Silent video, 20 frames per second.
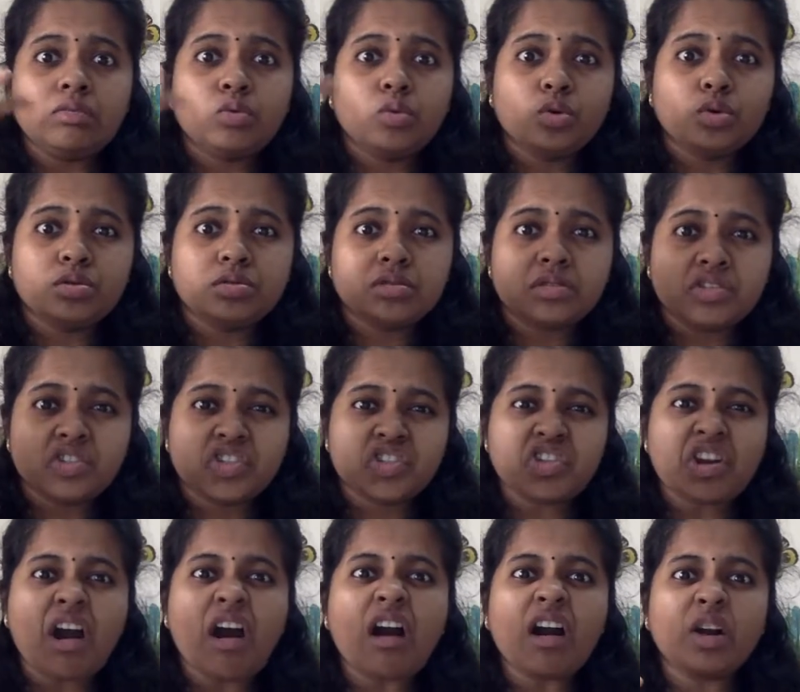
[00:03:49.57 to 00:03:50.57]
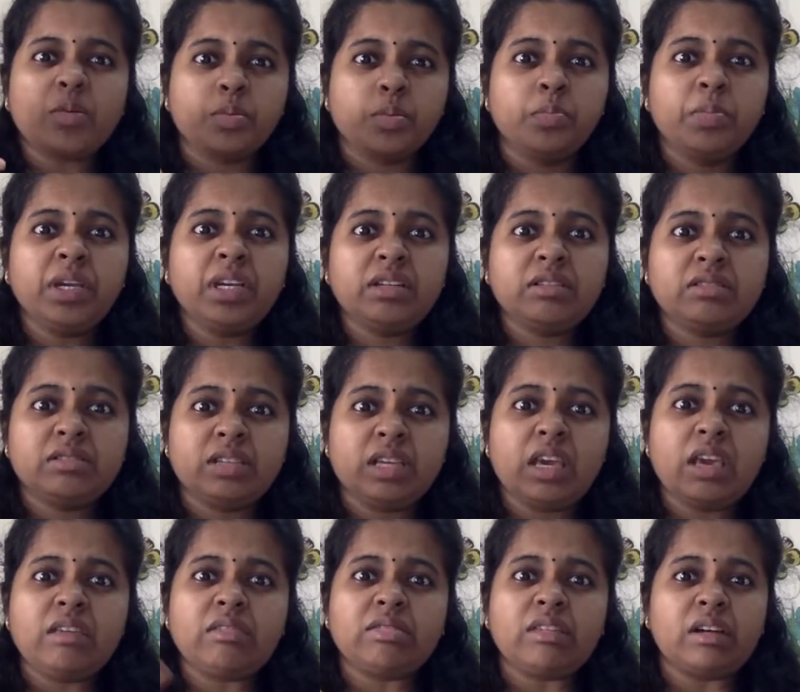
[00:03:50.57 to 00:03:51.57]
those sharp big
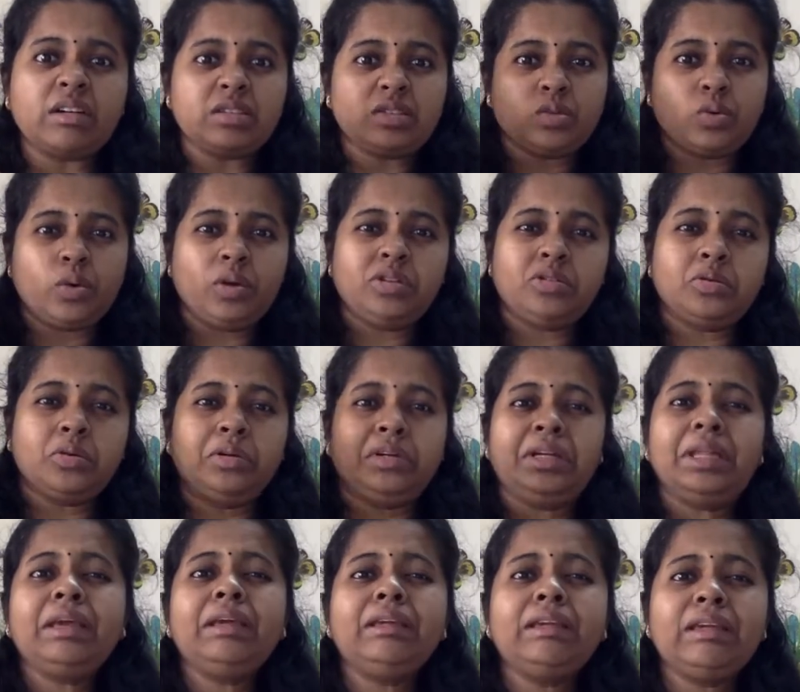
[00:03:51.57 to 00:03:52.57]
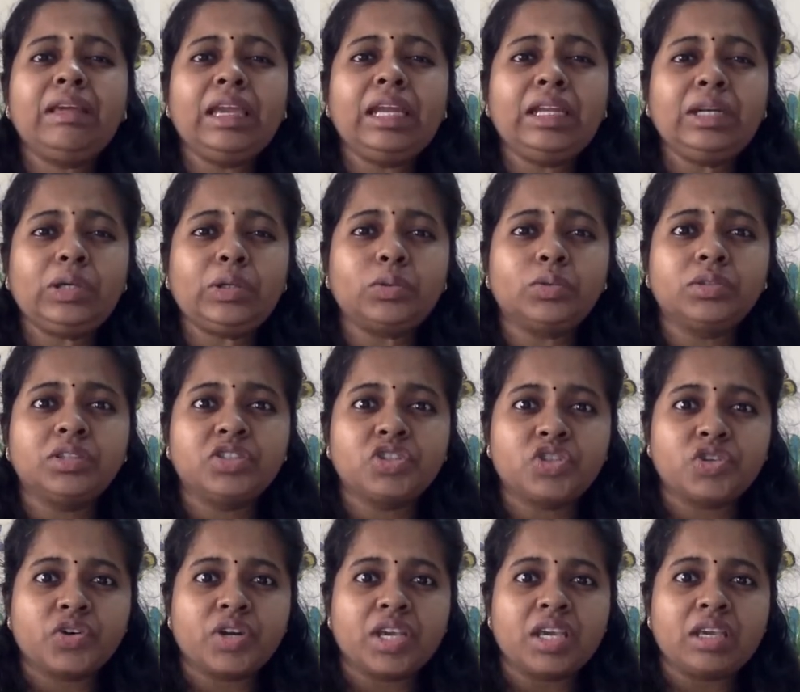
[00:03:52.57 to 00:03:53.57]
teeth that is going to dig into the
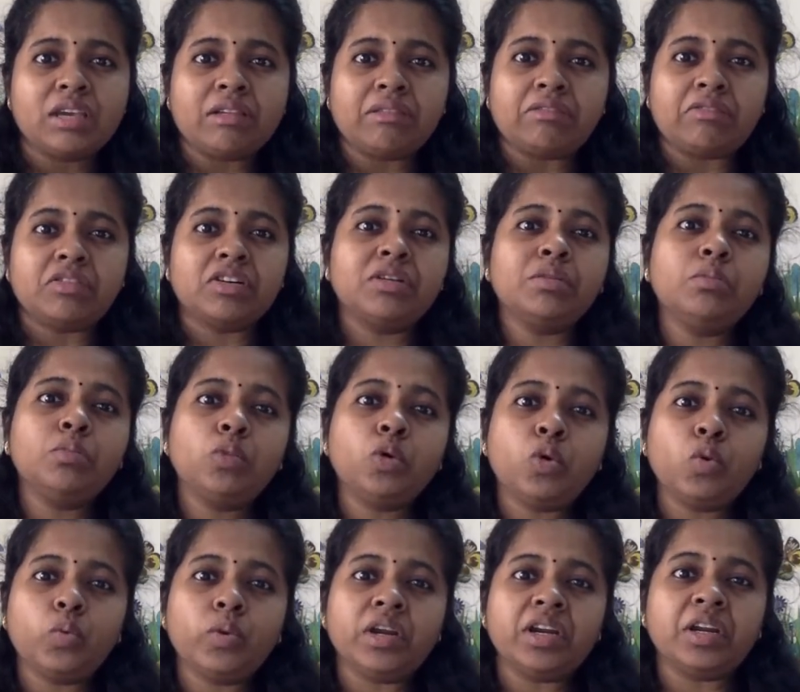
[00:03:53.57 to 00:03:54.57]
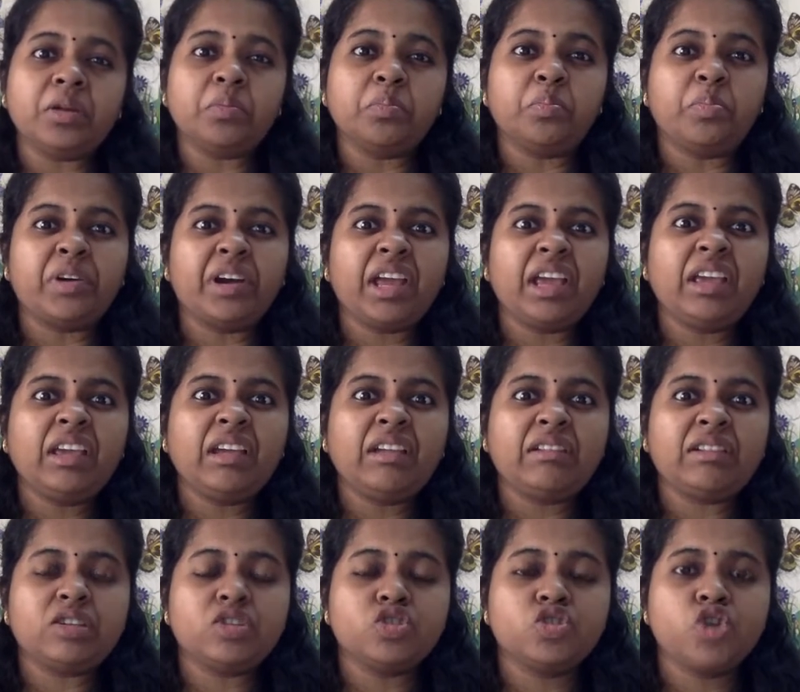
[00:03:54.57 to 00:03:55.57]
tree and remove it and break it
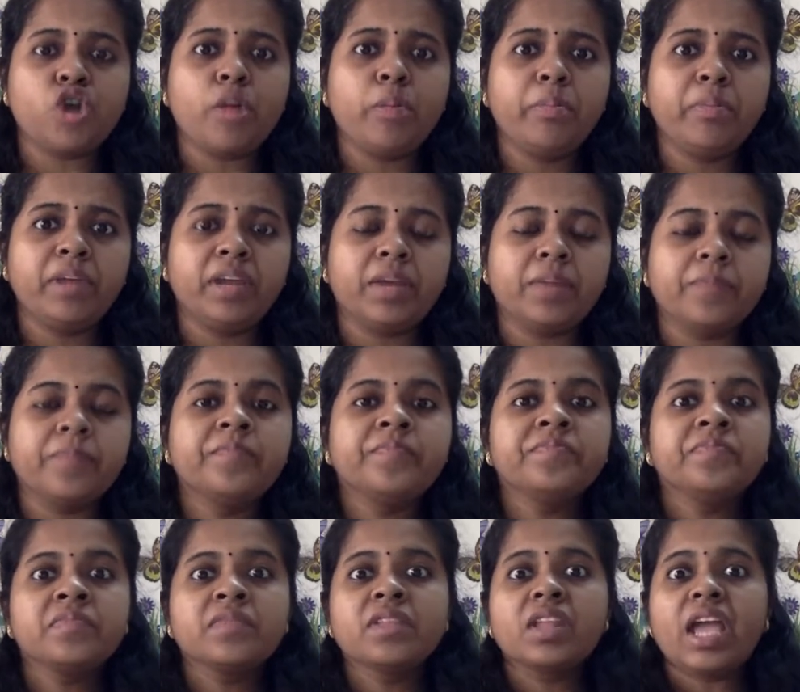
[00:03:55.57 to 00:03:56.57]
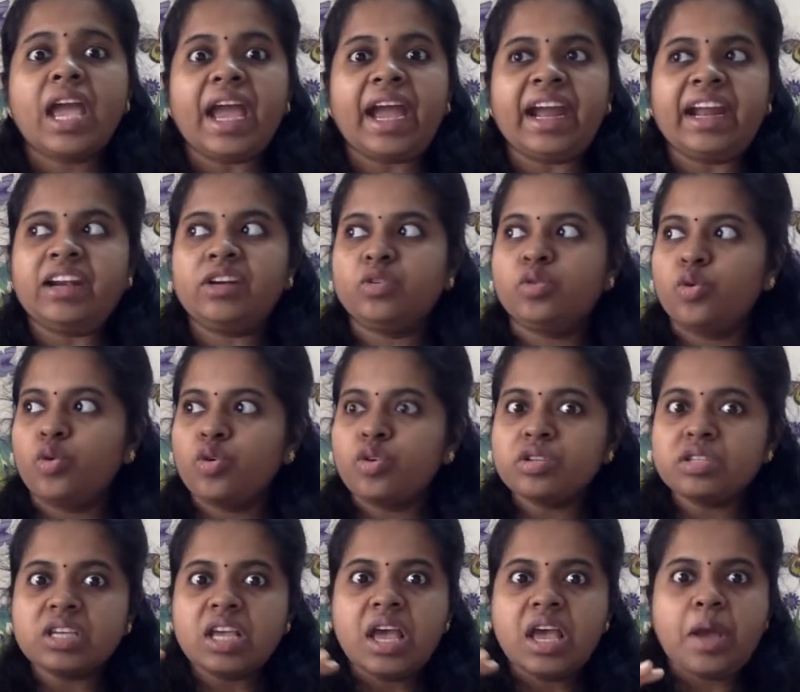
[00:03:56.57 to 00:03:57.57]
and chop it. And those
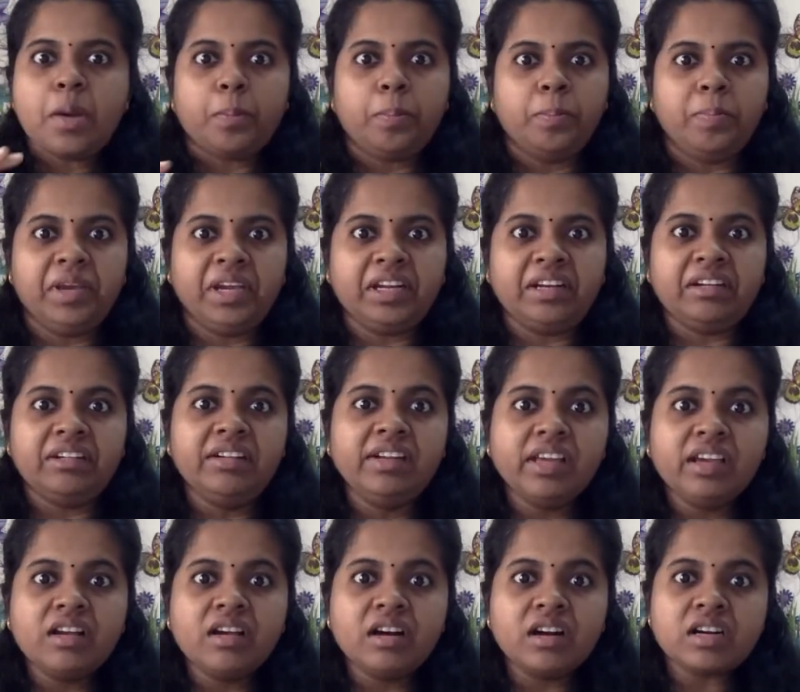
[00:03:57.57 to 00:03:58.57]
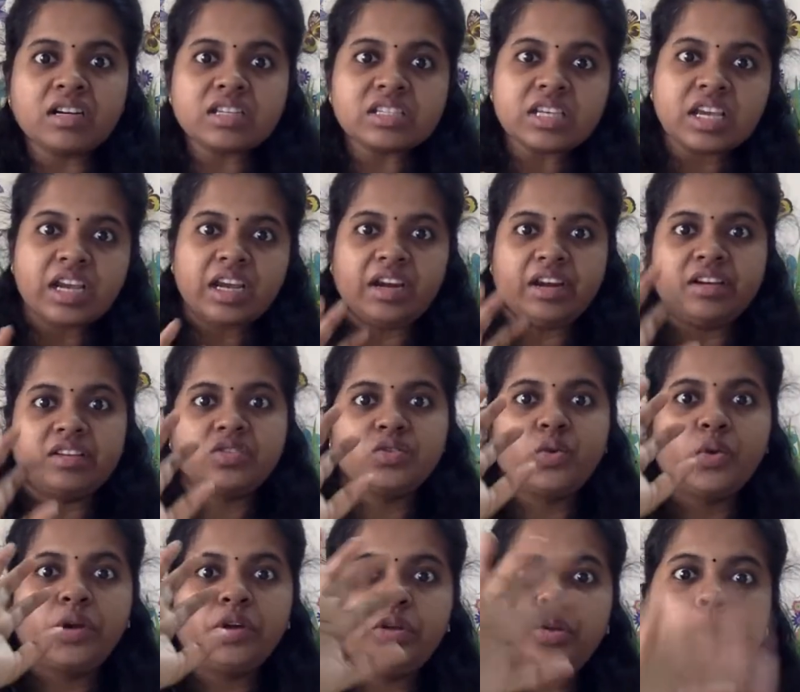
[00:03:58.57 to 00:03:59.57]
big diggers, it is going to